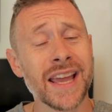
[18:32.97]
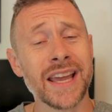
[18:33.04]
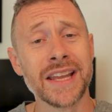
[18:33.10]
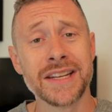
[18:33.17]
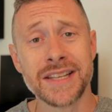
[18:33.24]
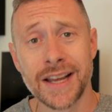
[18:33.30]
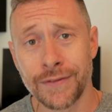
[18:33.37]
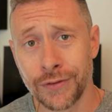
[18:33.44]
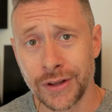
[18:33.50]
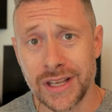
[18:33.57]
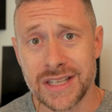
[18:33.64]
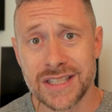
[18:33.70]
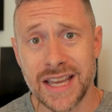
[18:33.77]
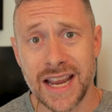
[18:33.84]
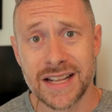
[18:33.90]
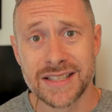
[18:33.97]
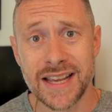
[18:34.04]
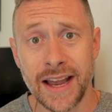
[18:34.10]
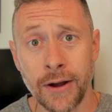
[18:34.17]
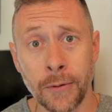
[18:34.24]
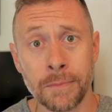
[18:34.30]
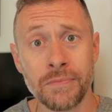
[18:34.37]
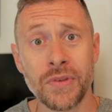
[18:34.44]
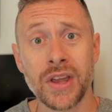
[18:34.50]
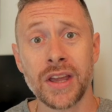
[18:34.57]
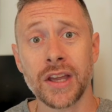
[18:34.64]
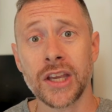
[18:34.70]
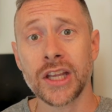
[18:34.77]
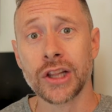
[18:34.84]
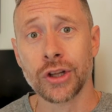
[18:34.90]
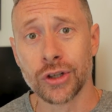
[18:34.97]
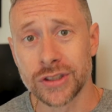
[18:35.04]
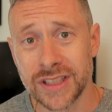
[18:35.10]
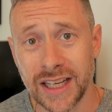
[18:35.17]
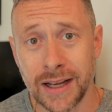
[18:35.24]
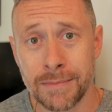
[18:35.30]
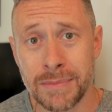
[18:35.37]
It definitely stands out. It looks like a